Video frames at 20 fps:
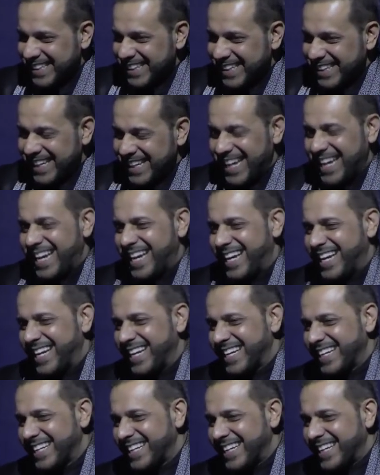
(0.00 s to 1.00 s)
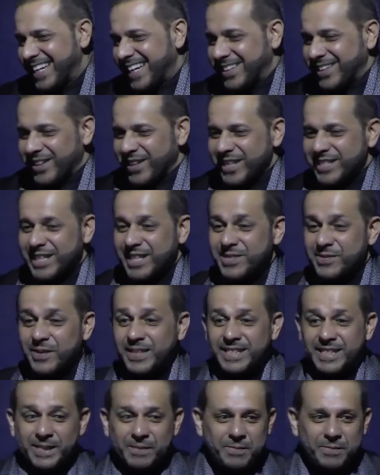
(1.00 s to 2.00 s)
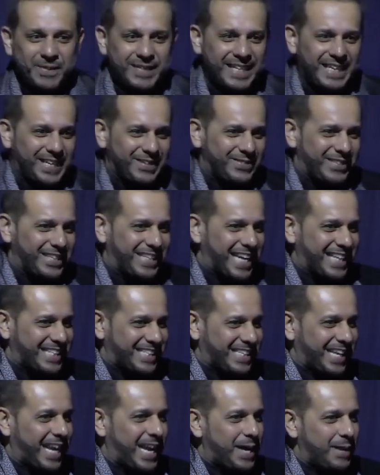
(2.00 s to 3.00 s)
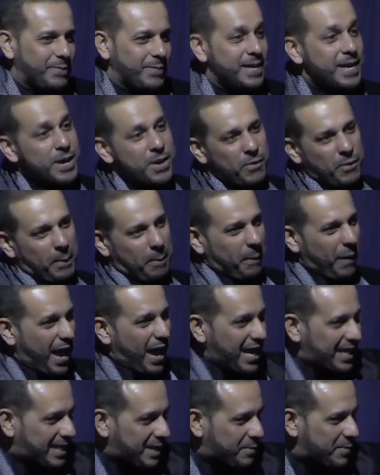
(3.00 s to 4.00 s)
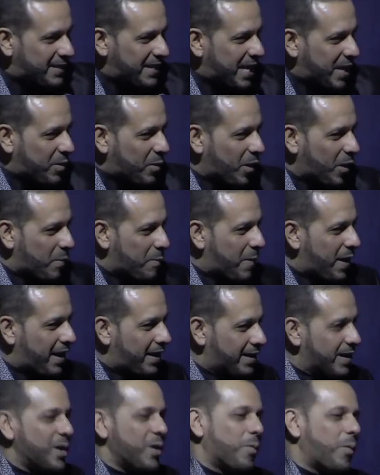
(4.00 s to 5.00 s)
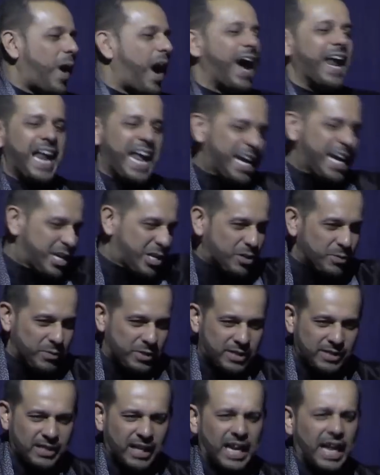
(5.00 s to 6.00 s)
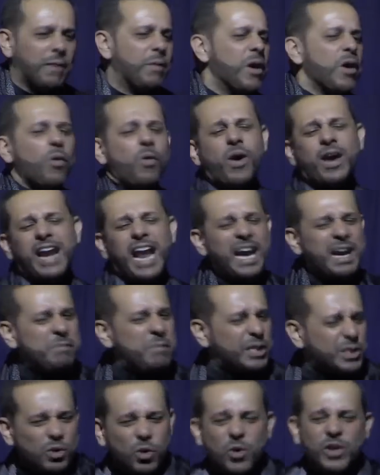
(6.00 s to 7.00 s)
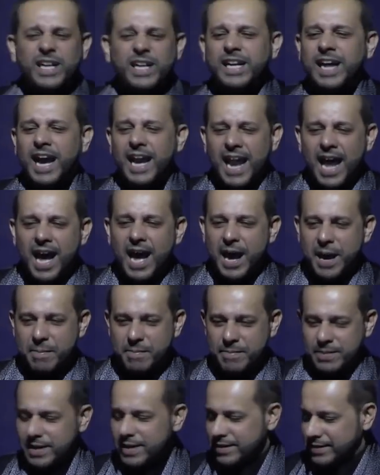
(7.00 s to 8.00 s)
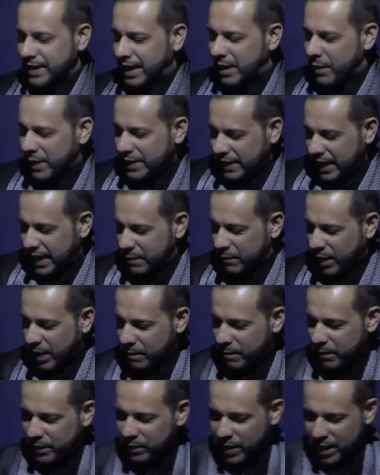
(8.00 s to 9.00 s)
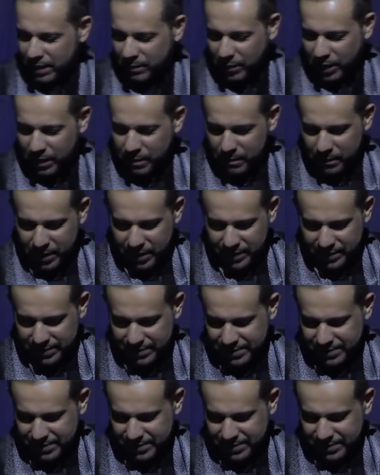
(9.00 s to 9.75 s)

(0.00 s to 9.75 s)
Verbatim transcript: Yeah, And Allah says, when somebody gives you that salam, reply them with equal or better. Wa alaykum as-salam wa rahmatul kalam. Salawat ala Muhammad wa al Muhammad.